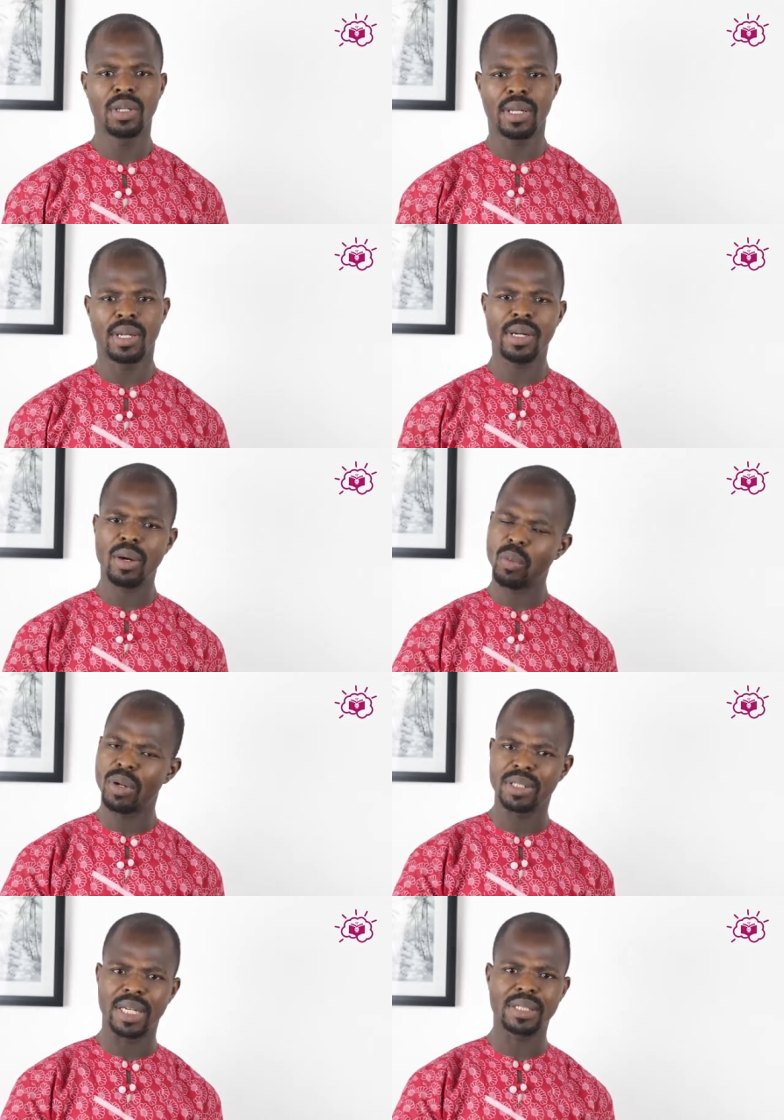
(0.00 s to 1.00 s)
Now, another one
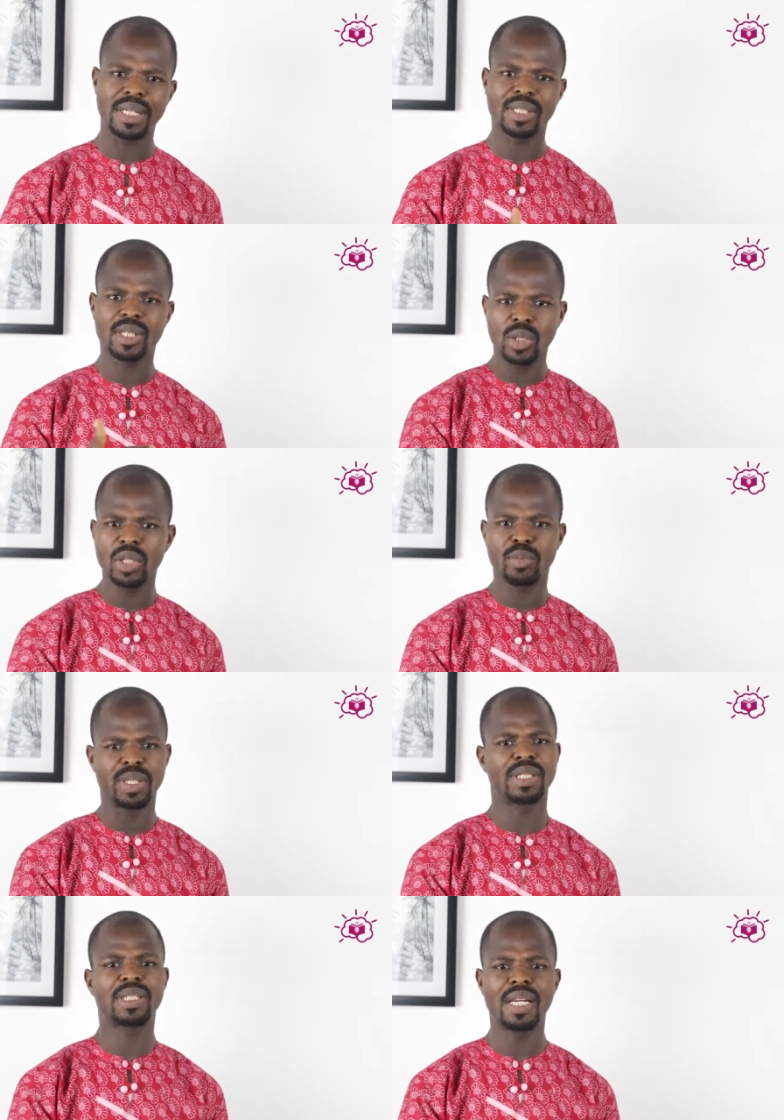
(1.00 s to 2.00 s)
is that it has not been
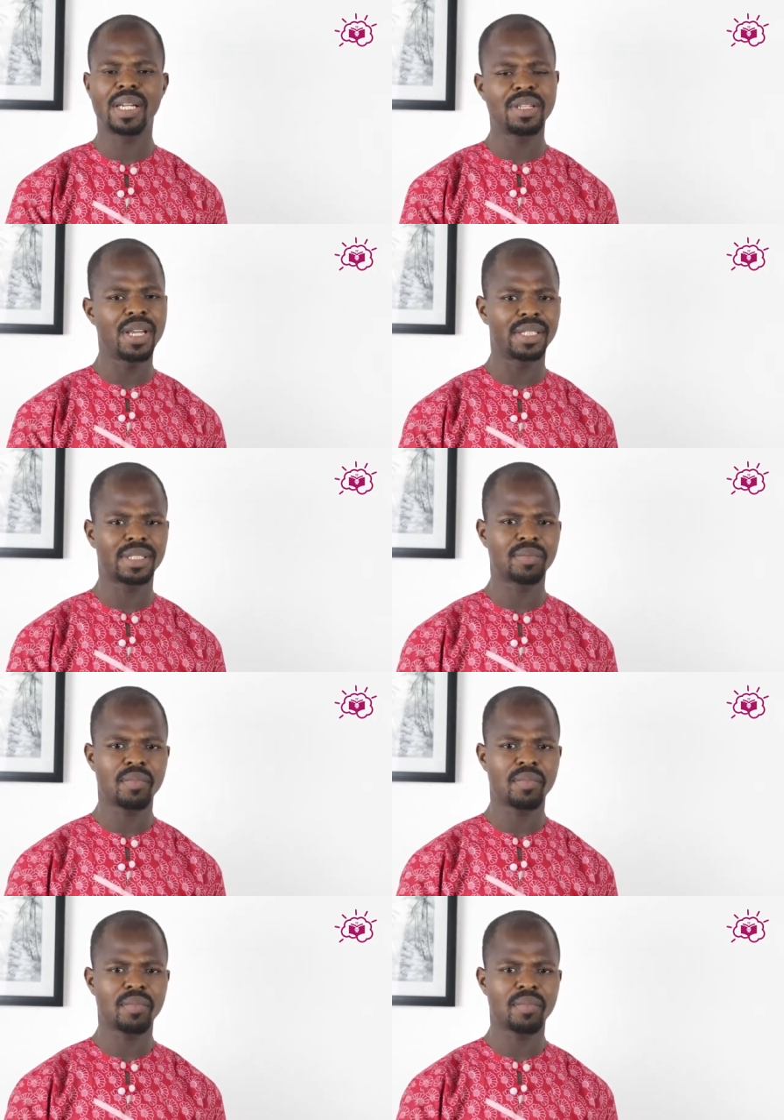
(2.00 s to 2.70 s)
decided yet